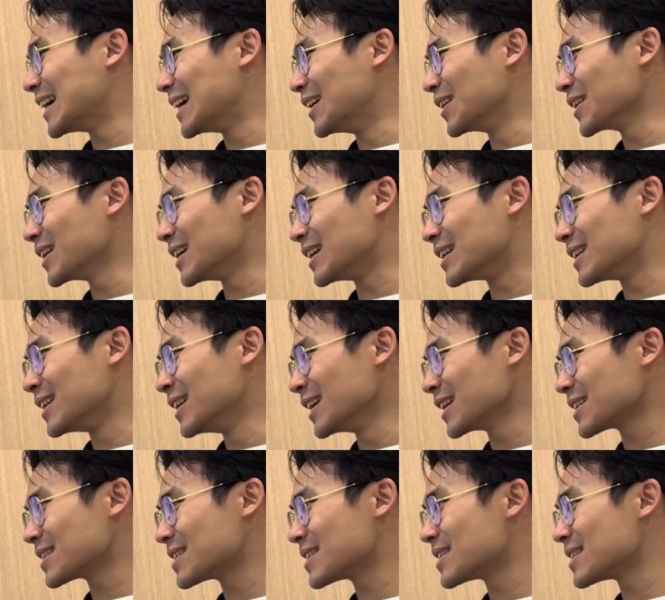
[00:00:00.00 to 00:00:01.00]
Okay,
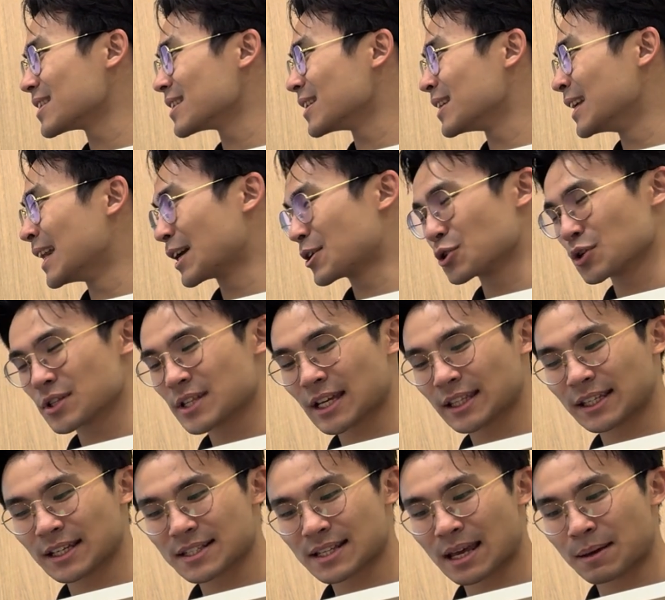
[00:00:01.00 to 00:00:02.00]
next.
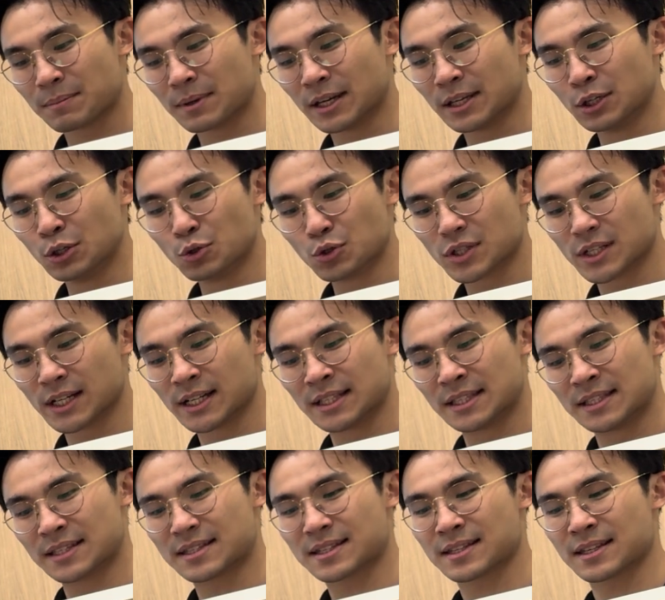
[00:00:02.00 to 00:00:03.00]
Electrostatics can be a
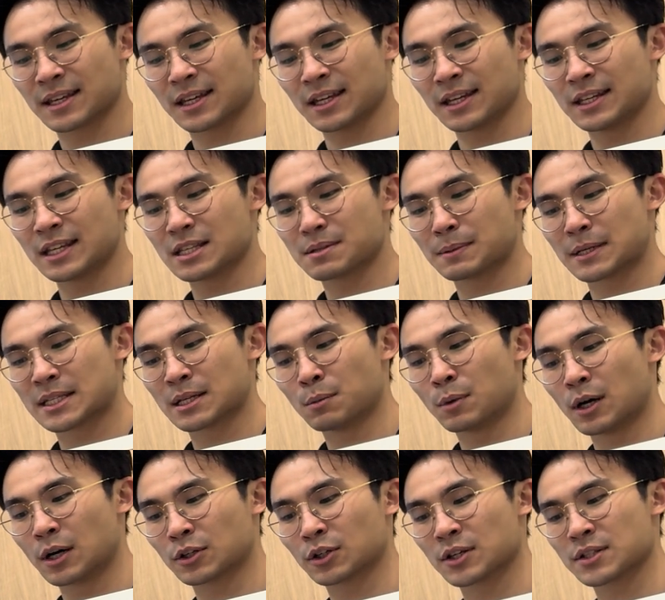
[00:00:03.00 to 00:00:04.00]
nuisance. Okay, this person
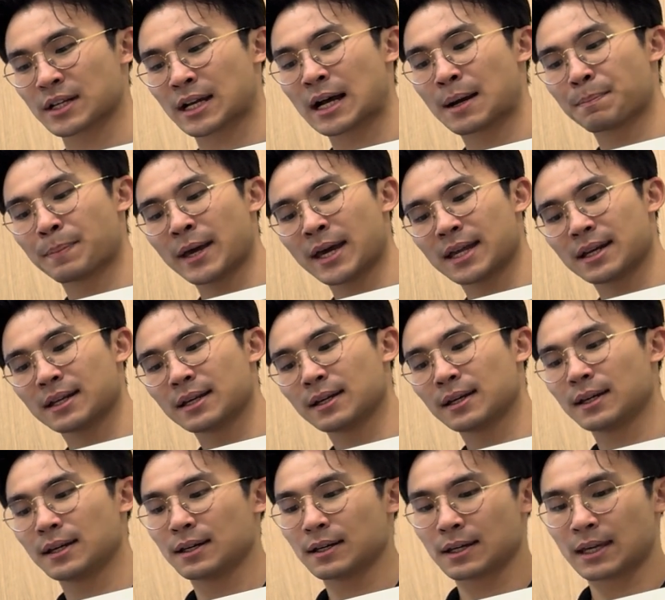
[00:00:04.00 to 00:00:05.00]
walked across a carpet.
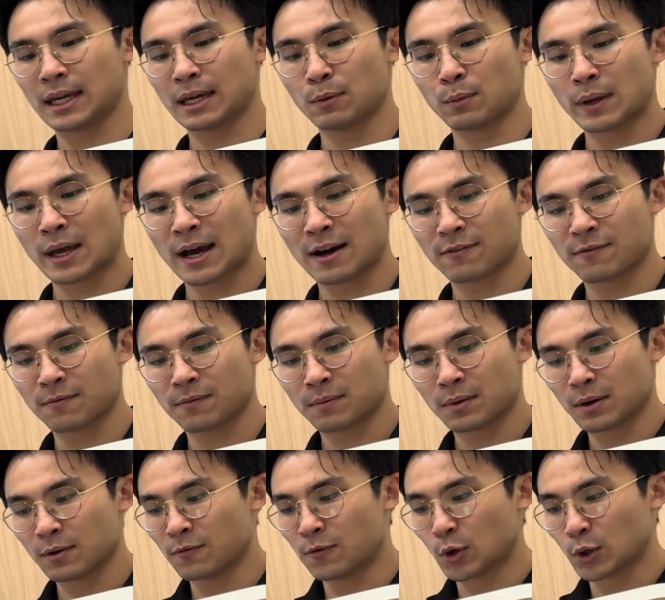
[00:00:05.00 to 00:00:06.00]
Okay, we are
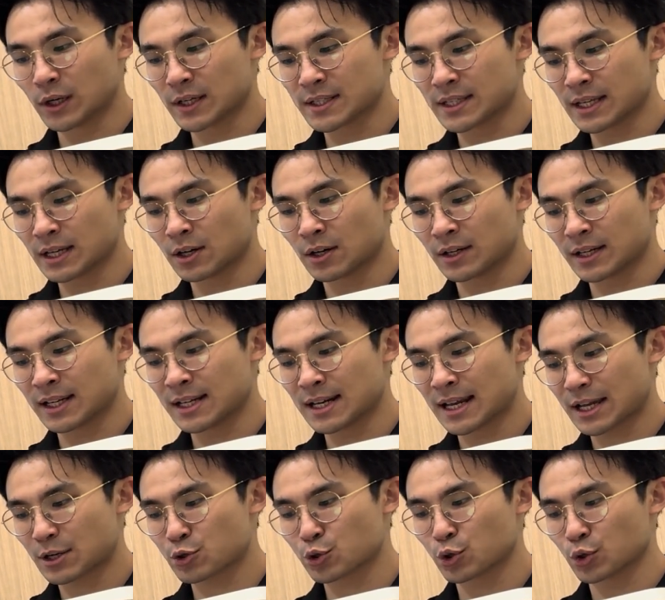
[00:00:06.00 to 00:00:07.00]
focusing on
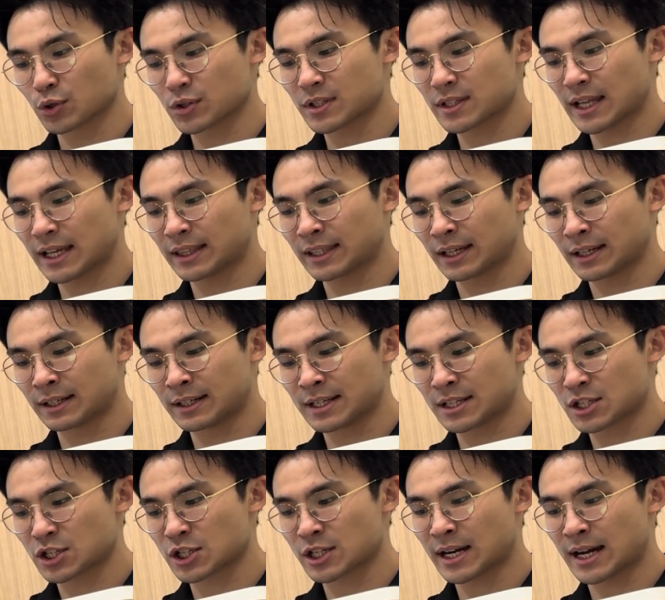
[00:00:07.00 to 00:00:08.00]
electrostatic
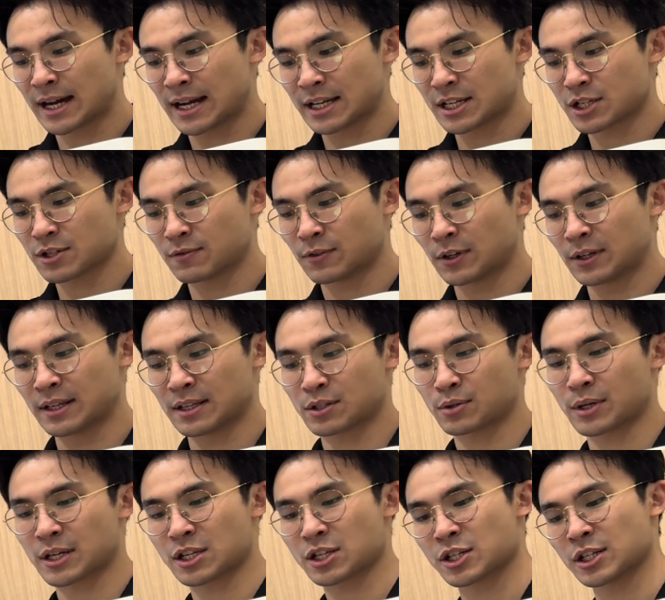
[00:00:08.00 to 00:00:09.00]
discharge for this
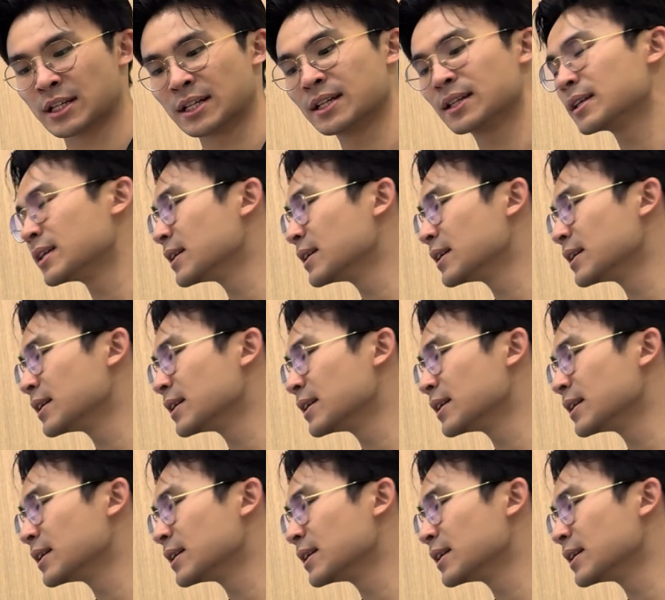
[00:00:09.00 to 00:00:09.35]
question.